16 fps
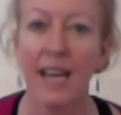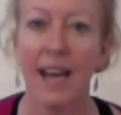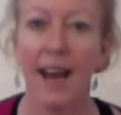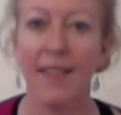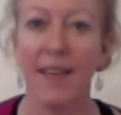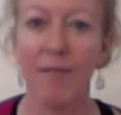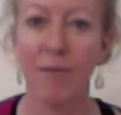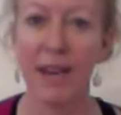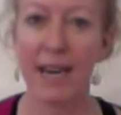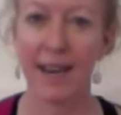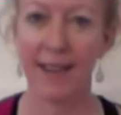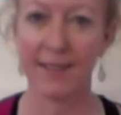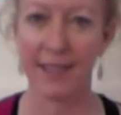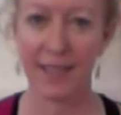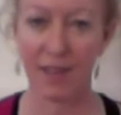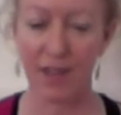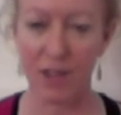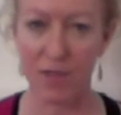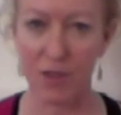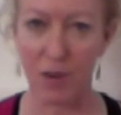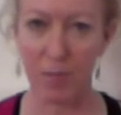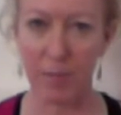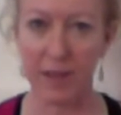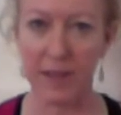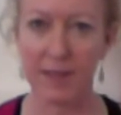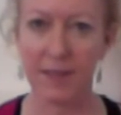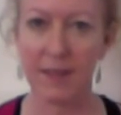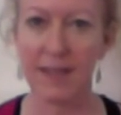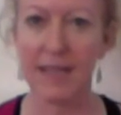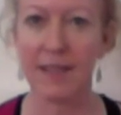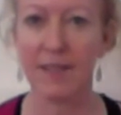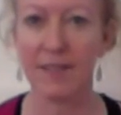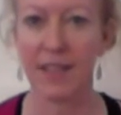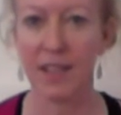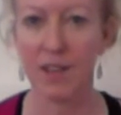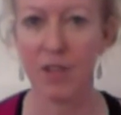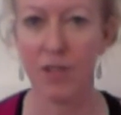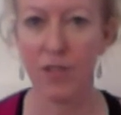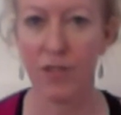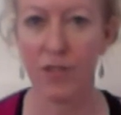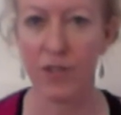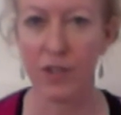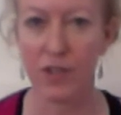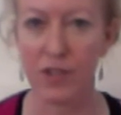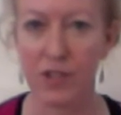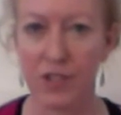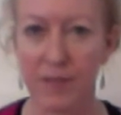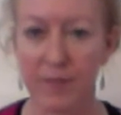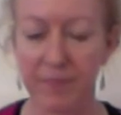and then realizing that you've got pins and needles in your foot,